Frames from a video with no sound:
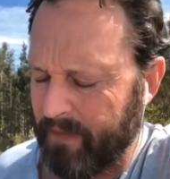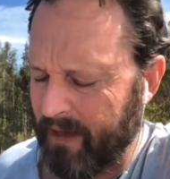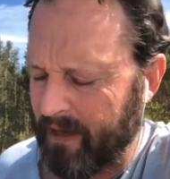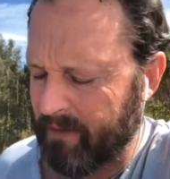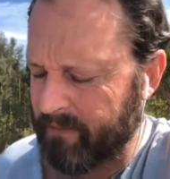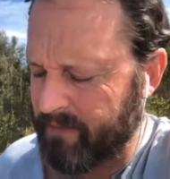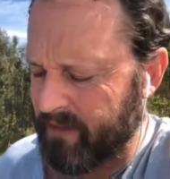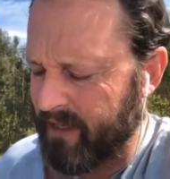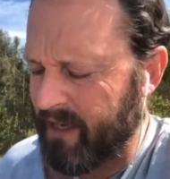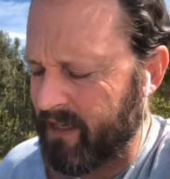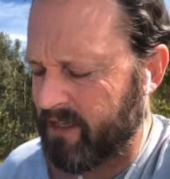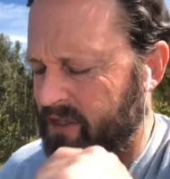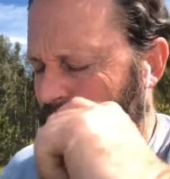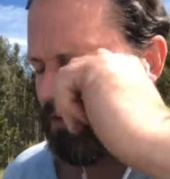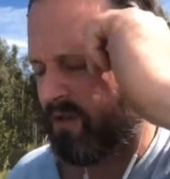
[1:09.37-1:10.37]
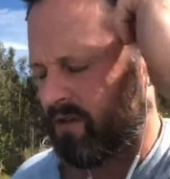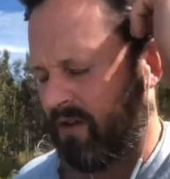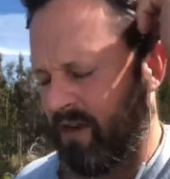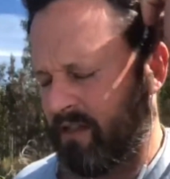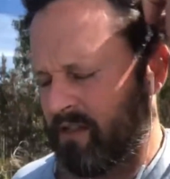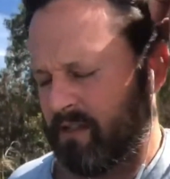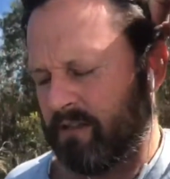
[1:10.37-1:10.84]
Um, yeah, sure,
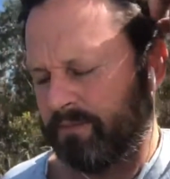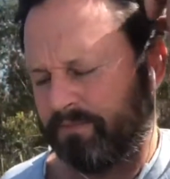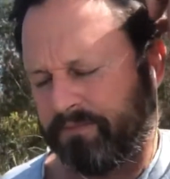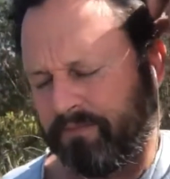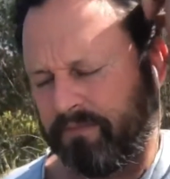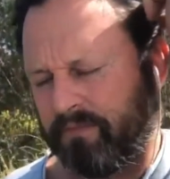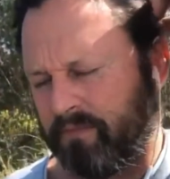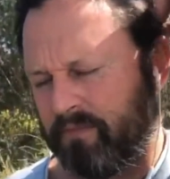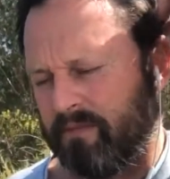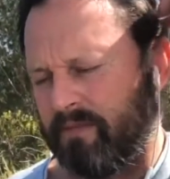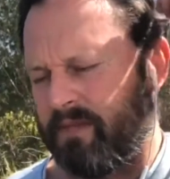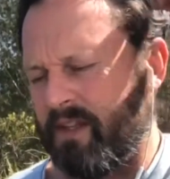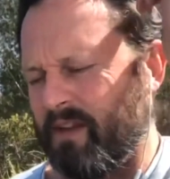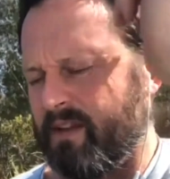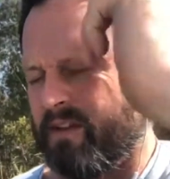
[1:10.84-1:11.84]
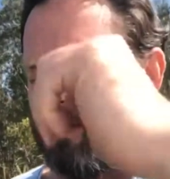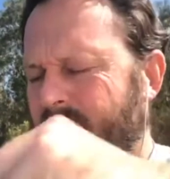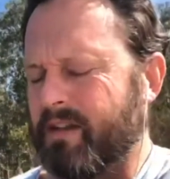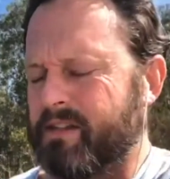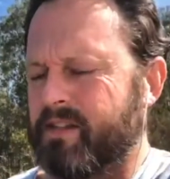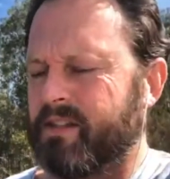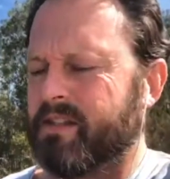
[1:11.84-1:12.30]
trust
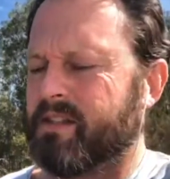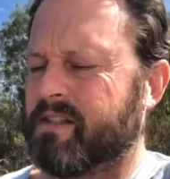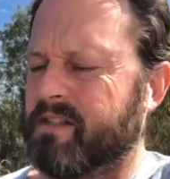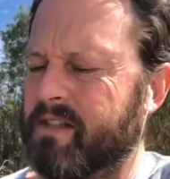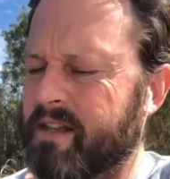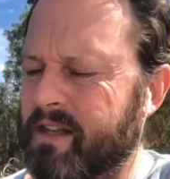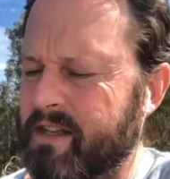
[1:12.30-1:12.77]
trust is